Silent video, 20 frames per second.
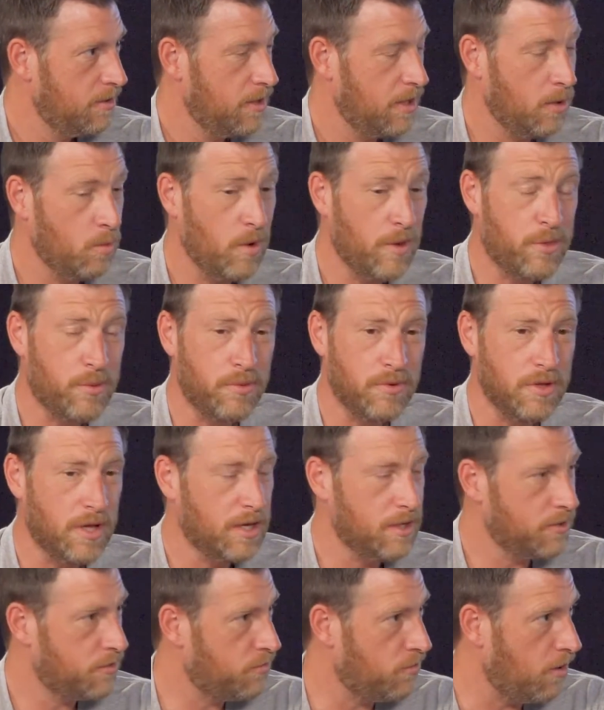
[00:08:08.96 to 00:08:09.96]
Went through a
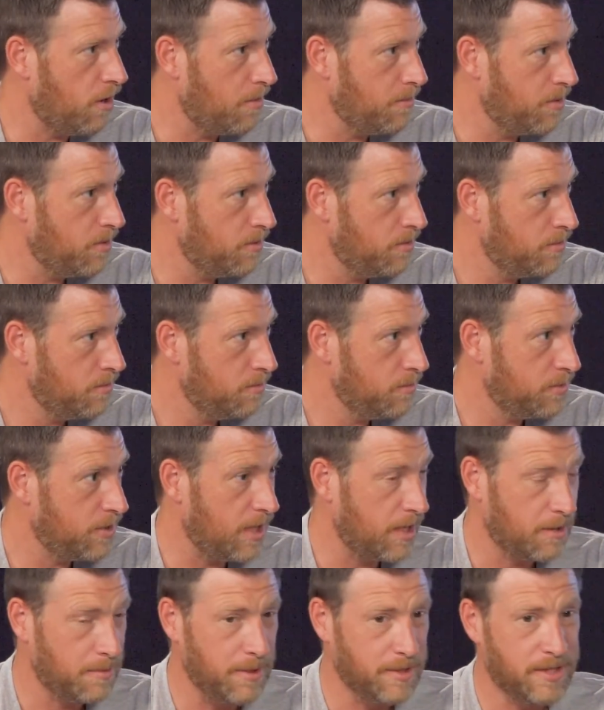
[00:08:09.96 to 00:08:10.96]
lot of trauma. We'll
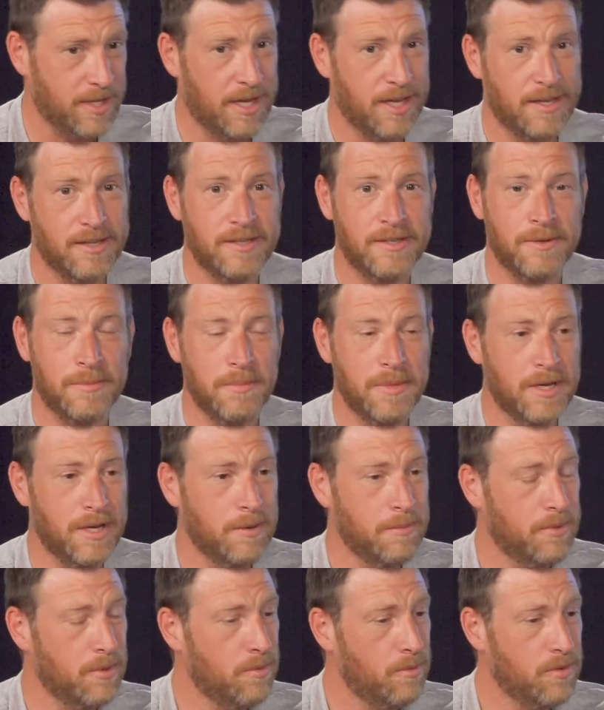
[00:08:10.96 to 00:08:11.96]
talk about that in a
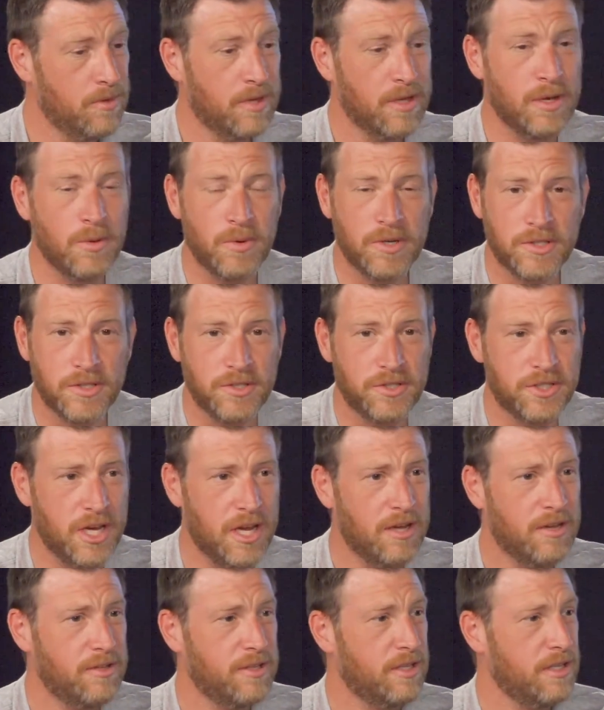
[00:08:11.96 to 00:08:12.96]
minute. But then he went to
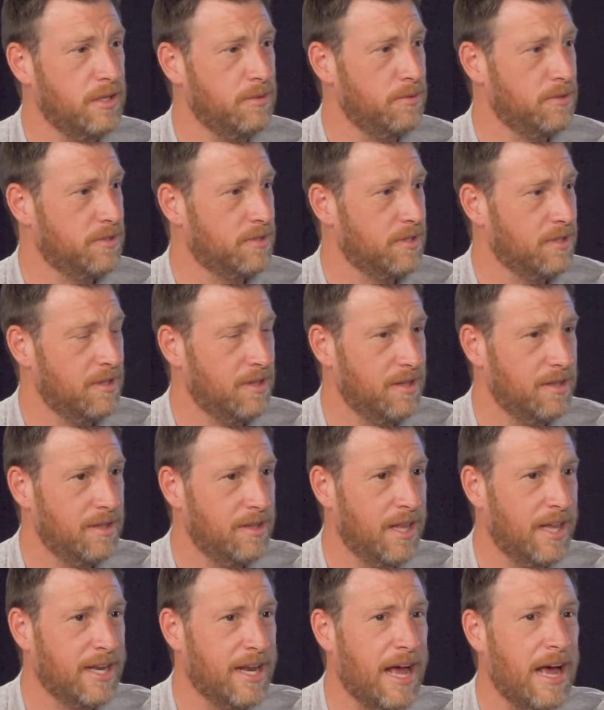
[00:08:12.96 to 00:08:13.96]
jail, and then he was
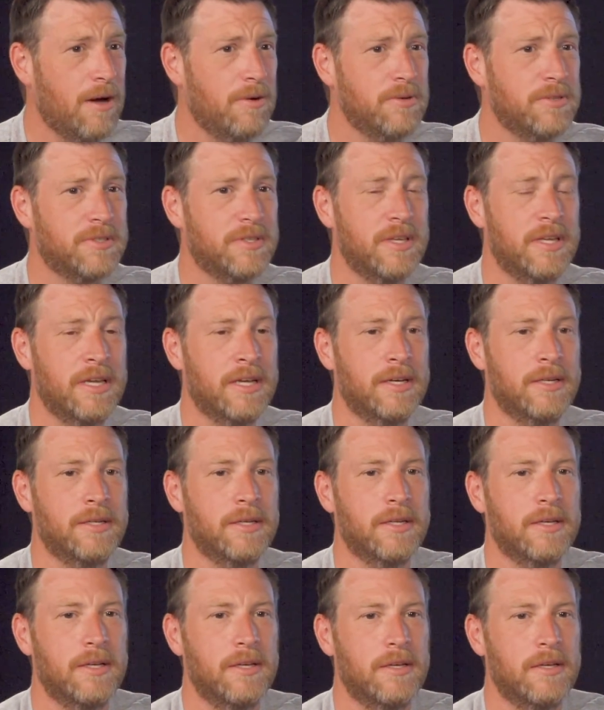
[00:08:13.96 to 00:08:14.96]
let out,
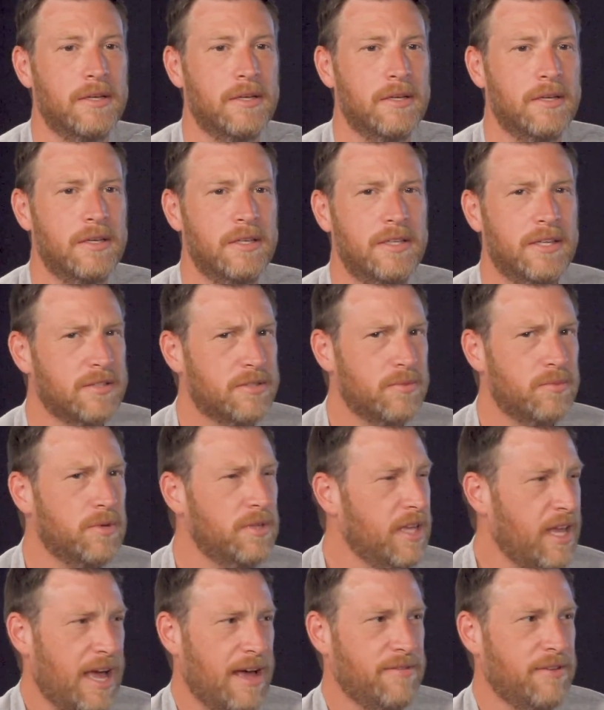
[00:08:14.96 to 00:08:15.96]
and he doesn't
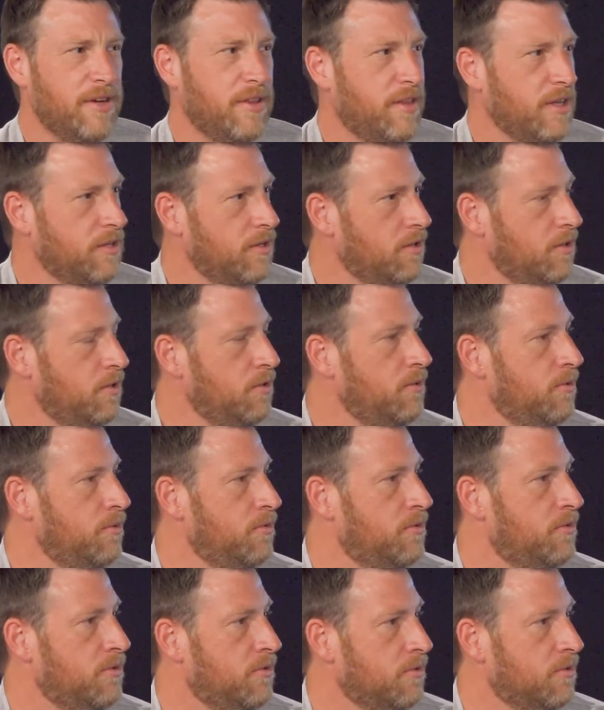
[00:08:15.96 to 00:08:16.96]
really have anything to
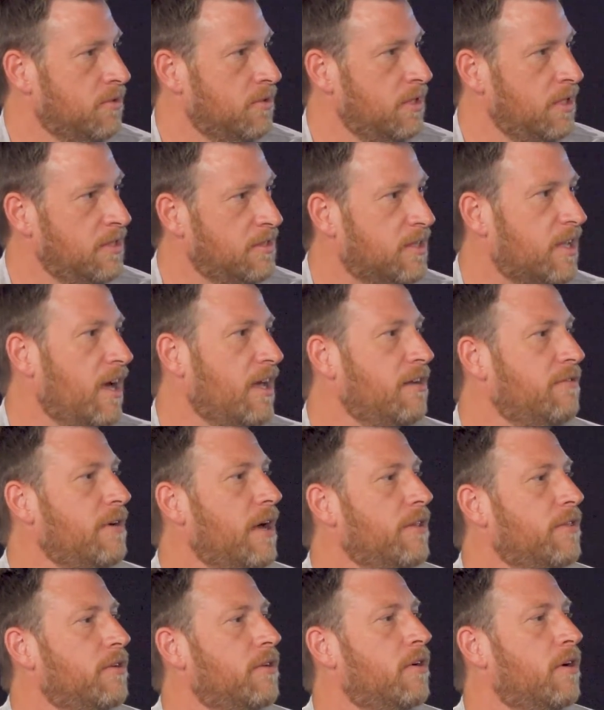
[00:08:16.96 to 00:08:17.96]
lose. He's kind of
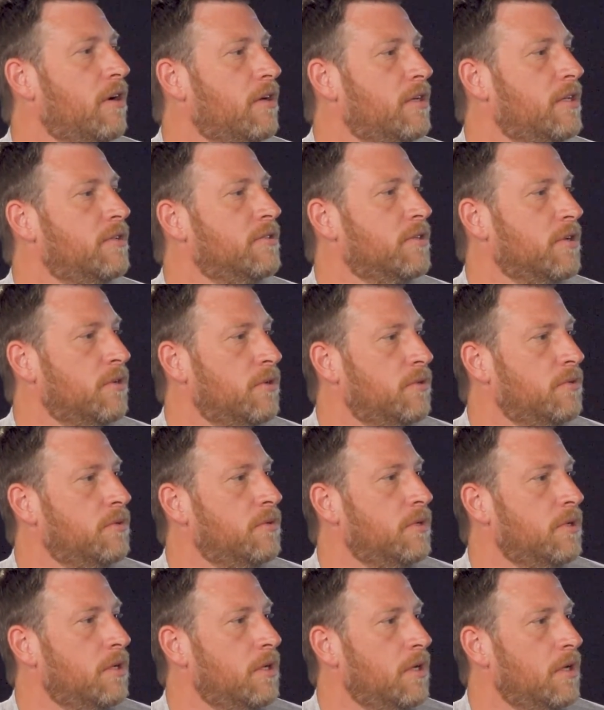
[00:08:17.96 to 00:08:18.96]
out there on his own,
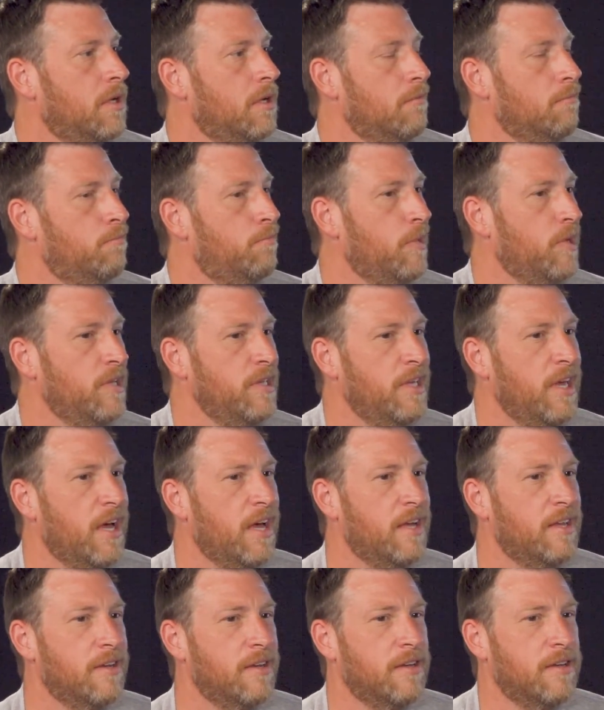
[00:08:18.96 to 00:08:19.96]
but
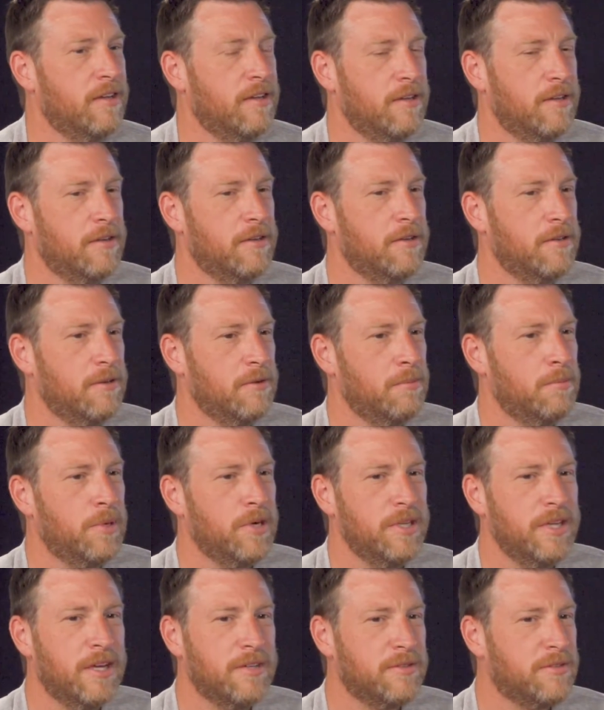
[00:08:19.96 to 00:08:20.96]
yet
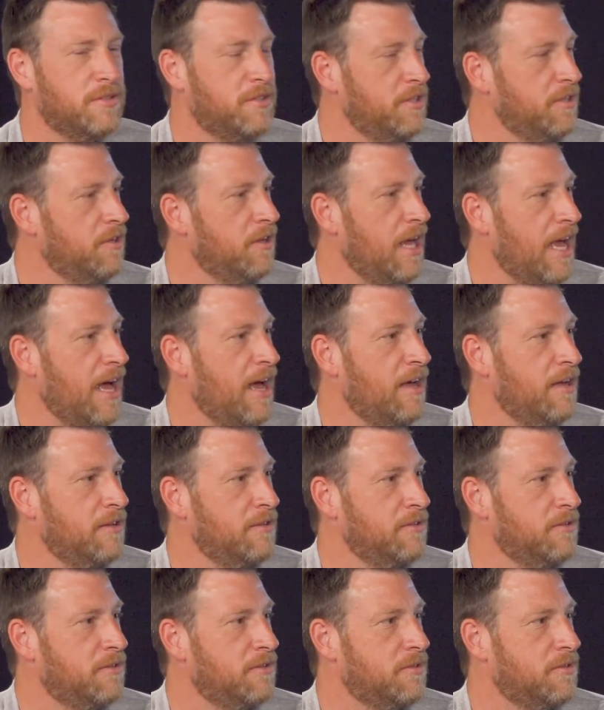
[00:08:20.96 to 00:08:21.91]
still has